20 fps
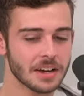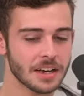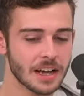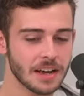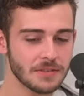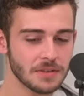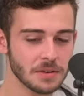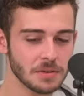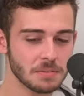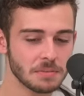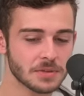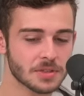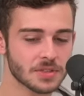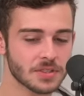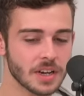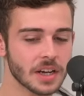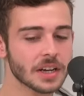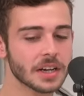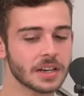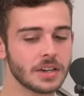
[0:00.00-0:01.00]
if you
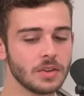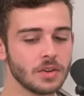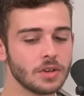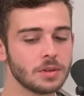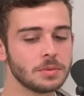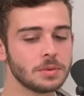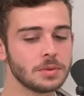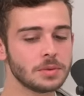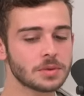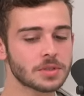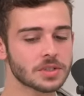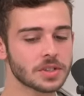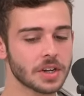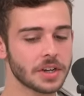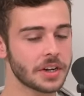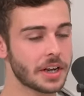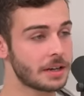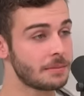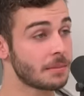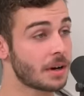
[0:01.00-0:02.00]
stick a normal
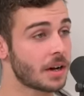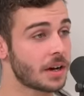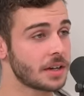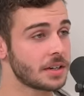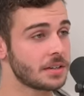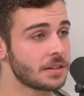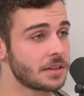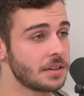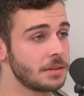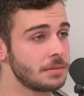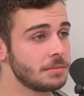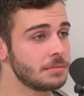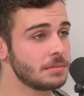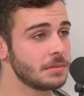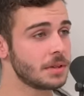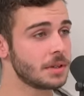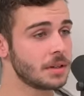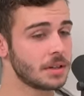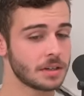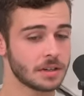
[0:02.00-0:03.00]
surname behind them,
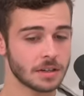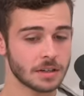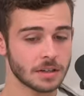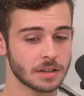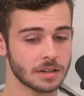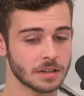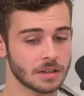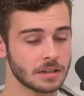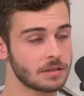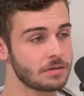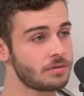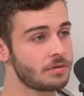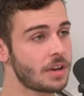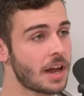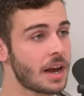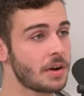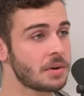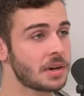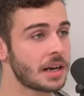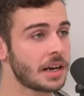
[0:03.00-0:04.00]

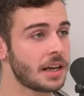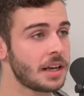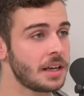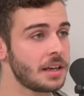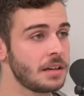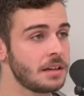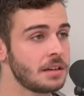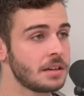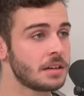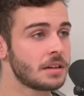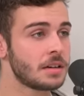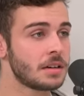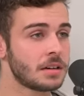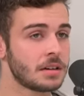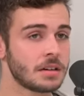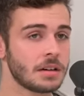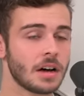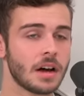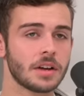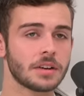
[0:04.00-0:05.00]
Dairylea,
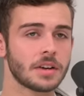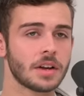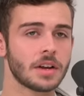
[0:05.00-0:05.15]
I don't